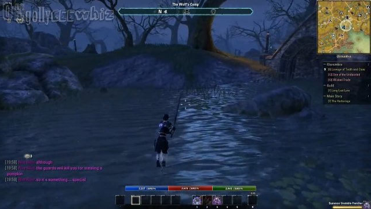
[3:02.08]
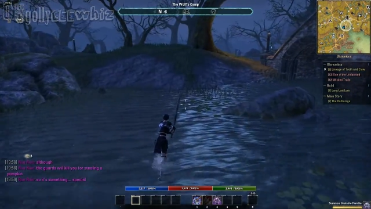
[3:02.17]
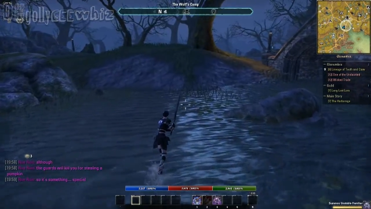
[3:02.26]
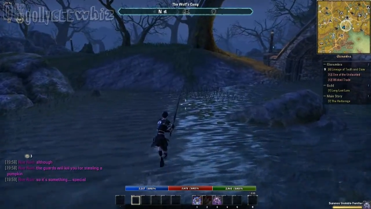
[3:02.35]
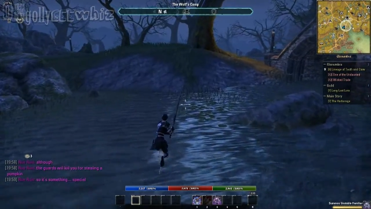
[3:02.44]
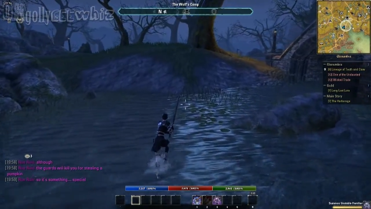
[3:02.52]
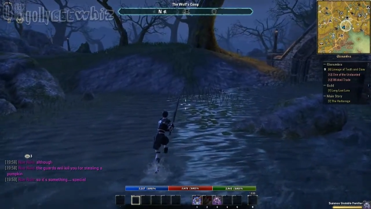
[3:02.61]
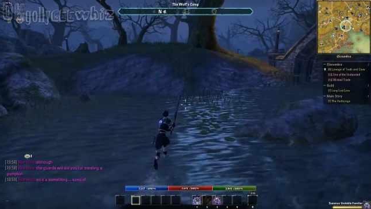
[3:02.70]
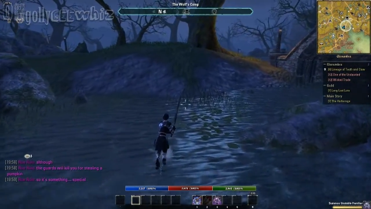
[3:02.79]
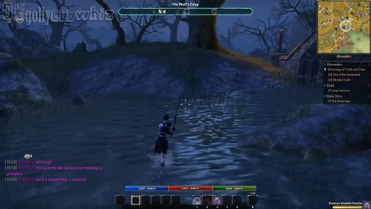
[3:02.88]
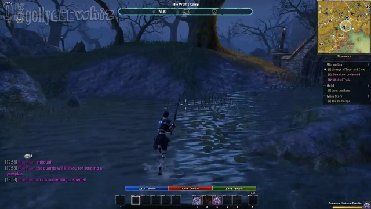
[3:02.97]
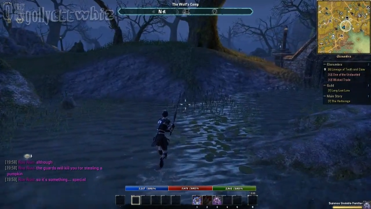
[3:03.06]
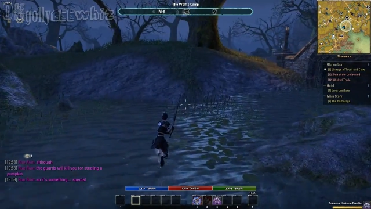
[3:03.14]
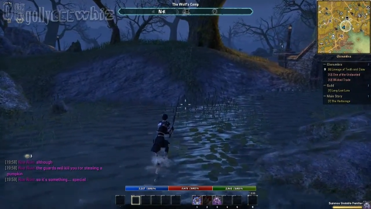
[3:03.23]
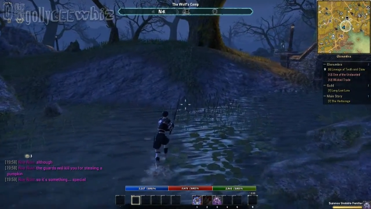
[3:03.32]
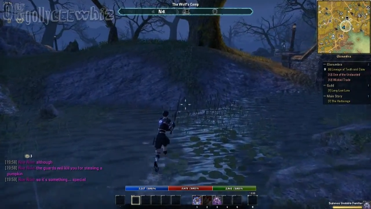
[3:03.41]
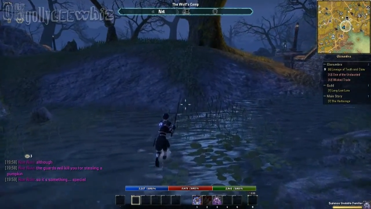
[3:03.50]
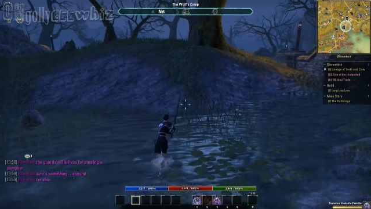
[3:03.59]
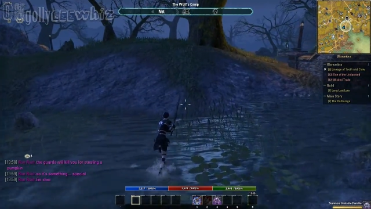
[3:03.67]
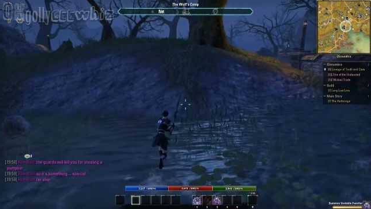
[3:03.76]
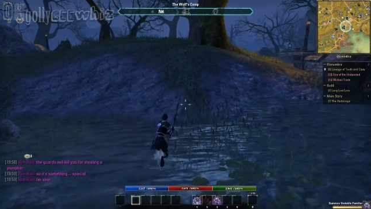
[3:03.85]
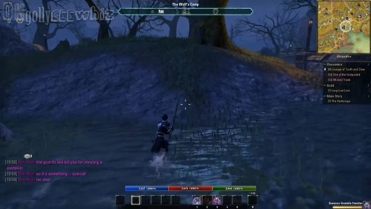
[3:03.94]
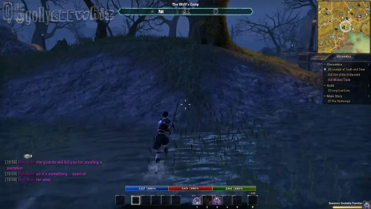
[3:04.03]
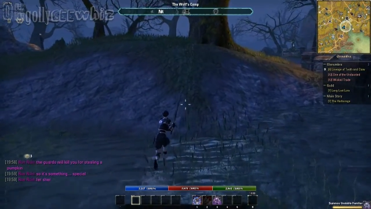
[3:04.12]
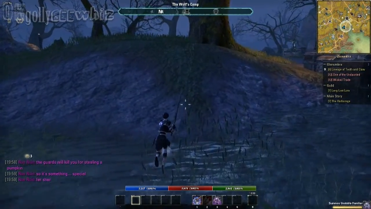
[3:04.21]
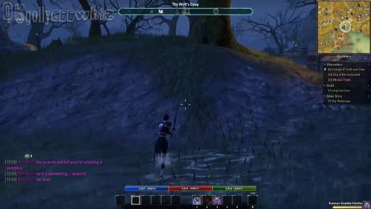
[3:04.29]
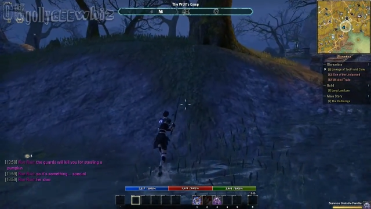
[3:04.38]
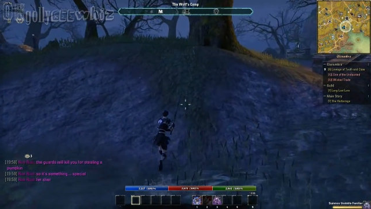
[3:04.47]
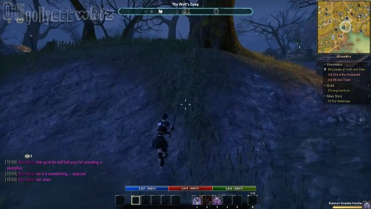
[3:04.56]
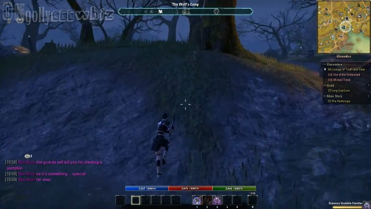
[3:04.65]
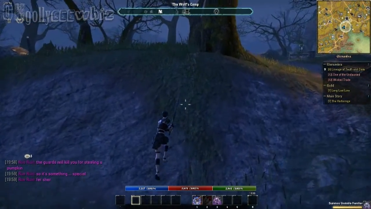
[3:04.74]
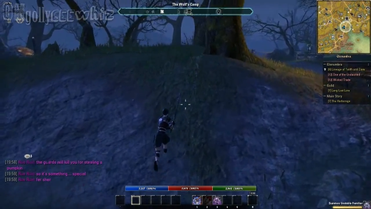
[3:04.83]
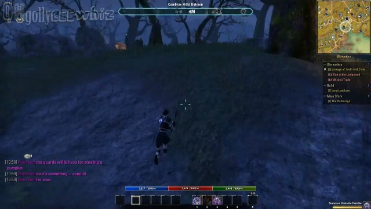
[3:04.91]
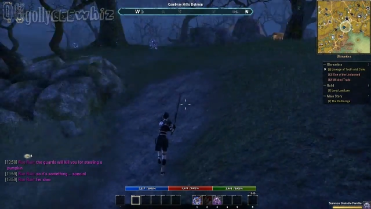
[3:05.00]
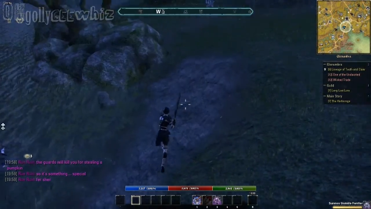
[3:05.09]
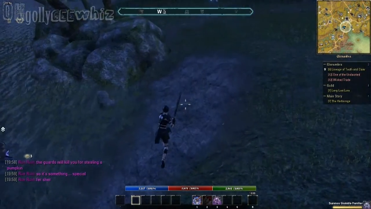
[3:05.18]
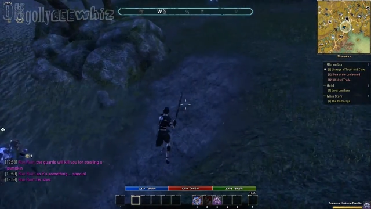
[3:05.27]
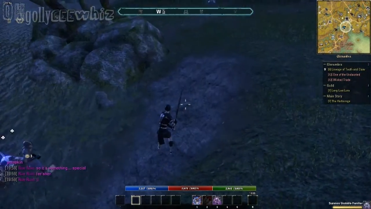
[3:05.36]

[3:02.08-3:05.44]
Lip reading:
(no speaker visible)